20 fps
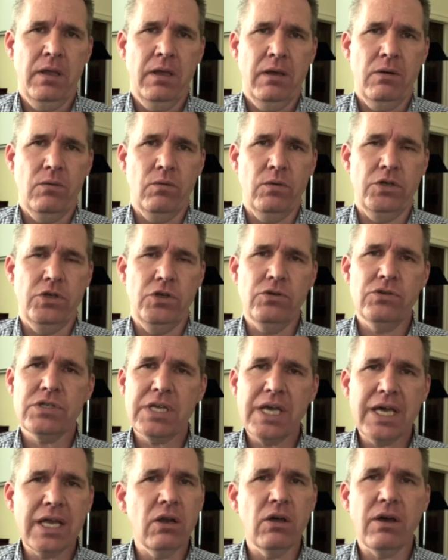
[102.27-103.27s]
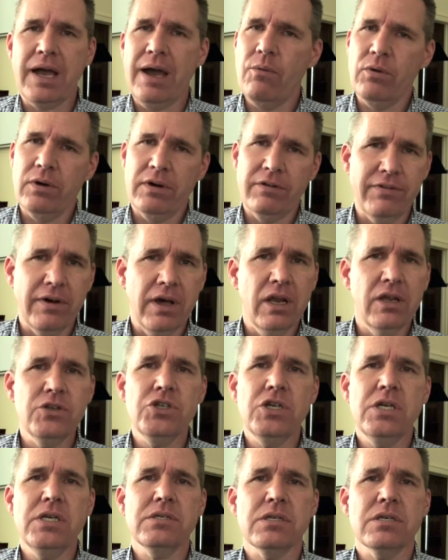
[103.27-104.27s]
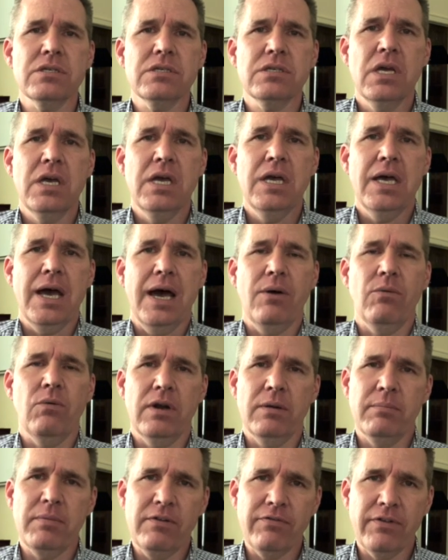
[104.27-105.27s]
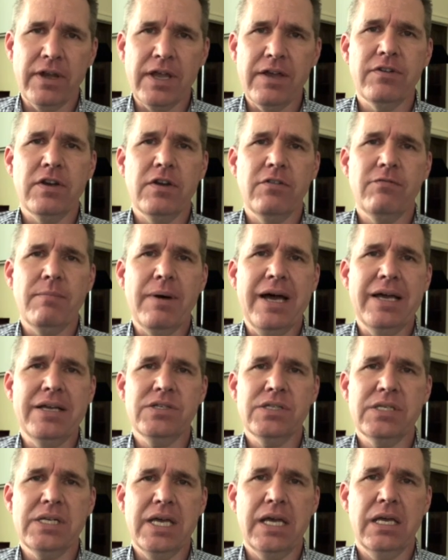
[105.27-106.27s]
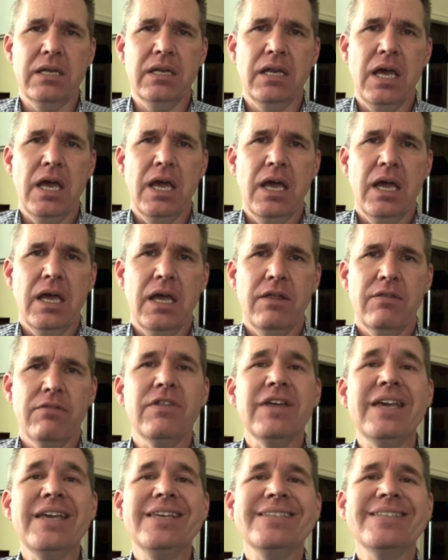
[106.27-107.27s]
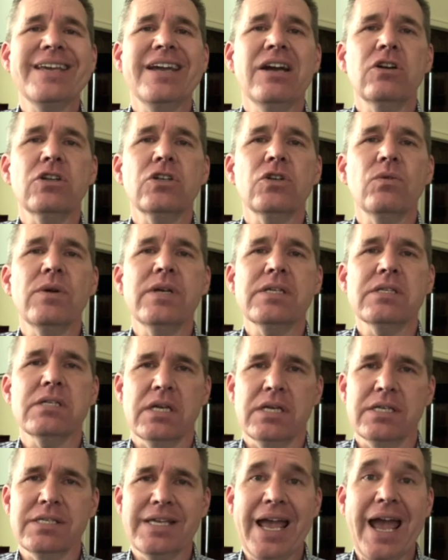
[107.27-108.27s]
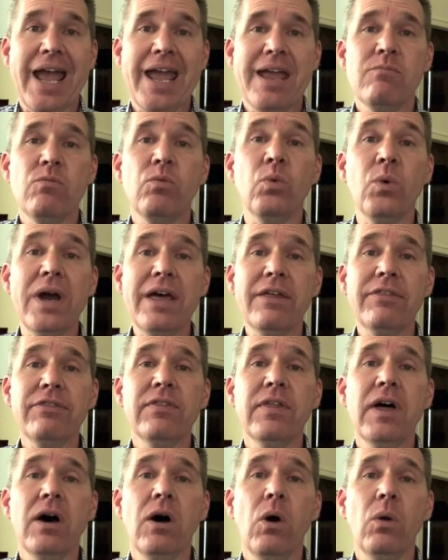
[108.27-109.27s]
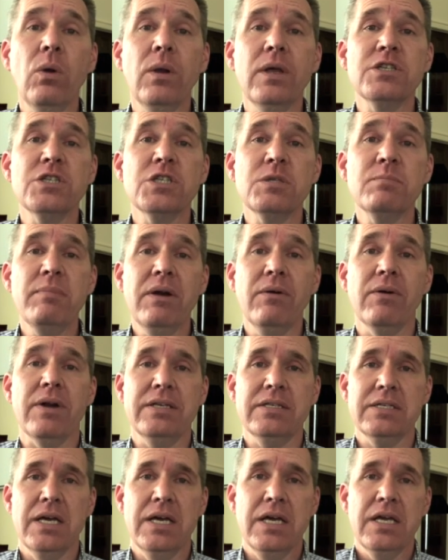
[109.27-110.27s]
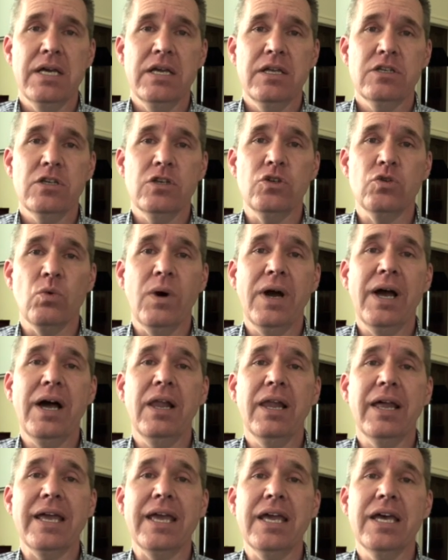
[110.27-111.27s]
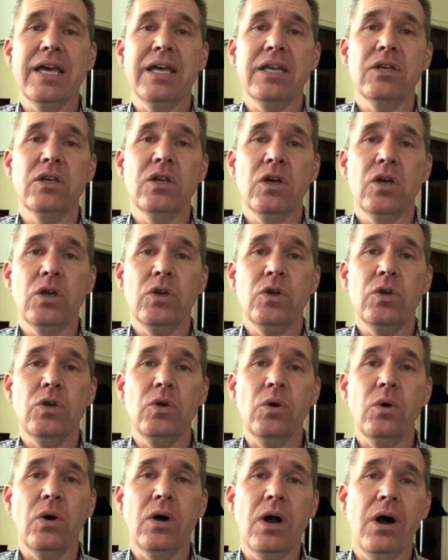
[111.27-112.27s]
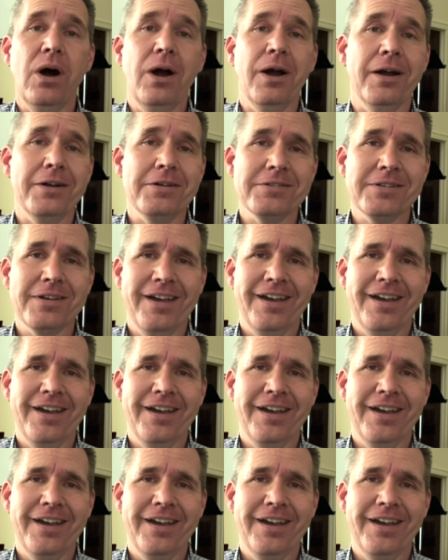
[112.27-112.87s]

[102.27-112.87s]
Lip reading: when you said, look, I want to follow Jesus, I want to be forgiven of my sin, these characteristics came with the Holy Spirit to dwell in your heart